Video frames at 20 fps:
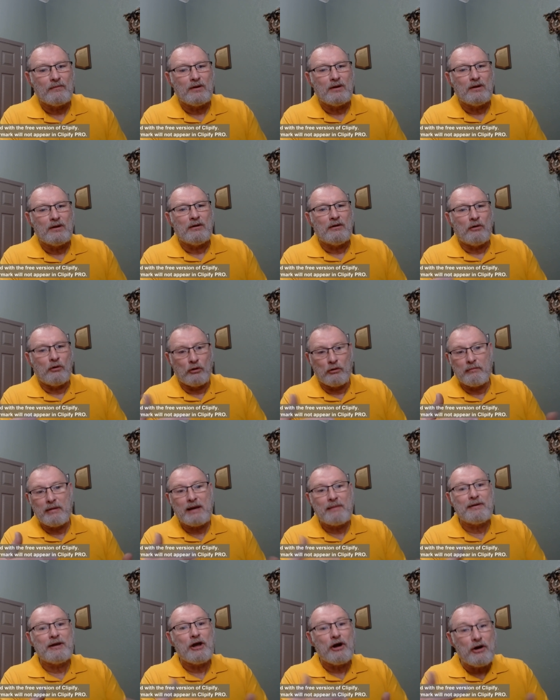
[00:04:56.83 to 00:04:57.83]
Or
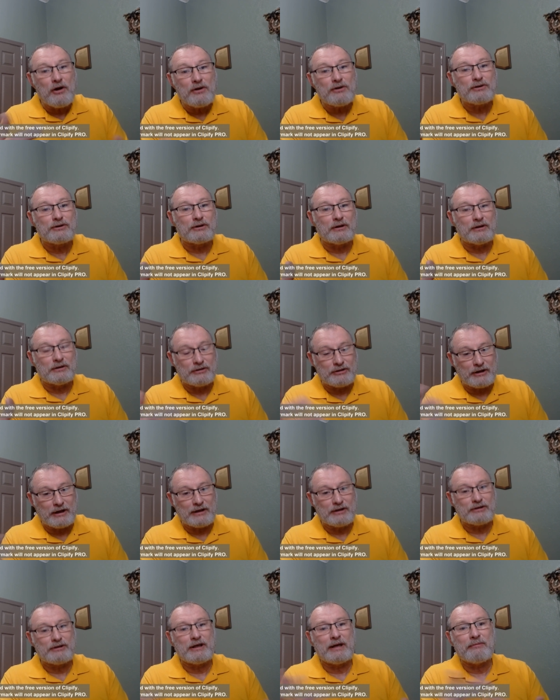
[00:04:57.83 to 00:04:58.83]
maybe Uzzah,
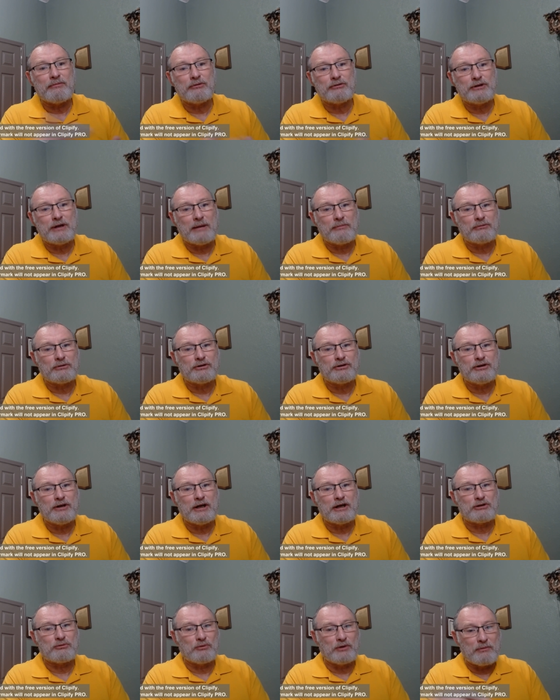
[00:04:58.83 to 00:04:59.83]
2 Samuel chapter
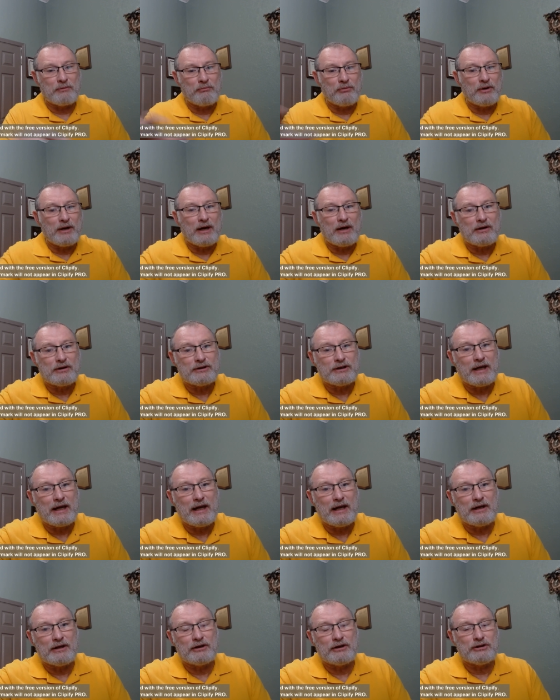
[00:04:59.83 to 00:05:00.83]
six, when he put out his
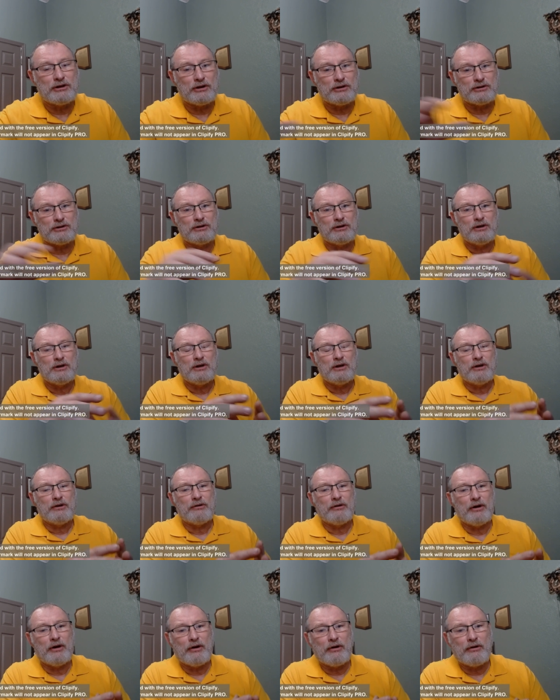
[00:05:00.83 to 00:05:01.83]
hand to touch
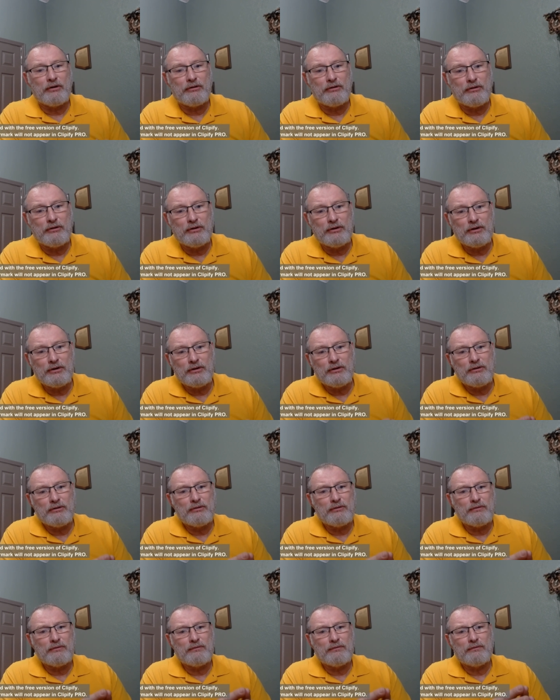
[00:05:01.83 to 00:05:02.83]
uh, the
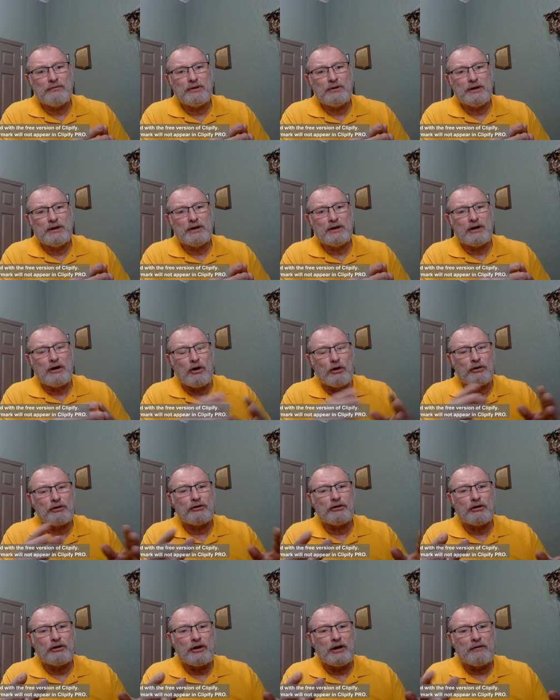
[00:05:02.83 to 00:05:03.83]
the Ark of
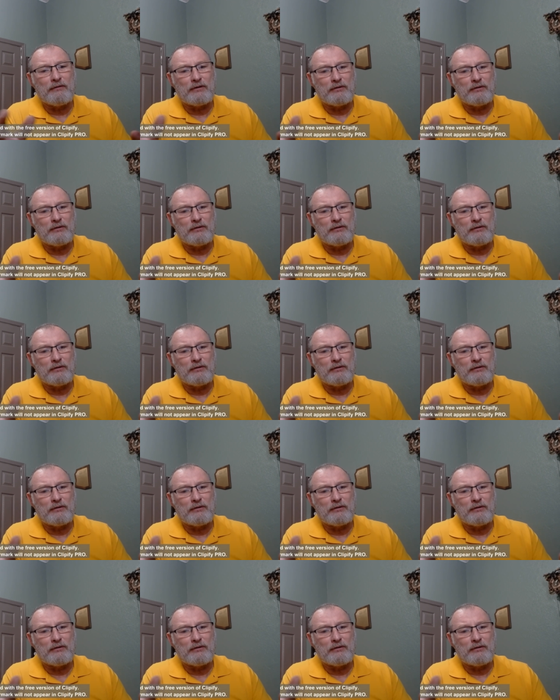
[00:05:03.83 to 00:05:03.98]
the Covenant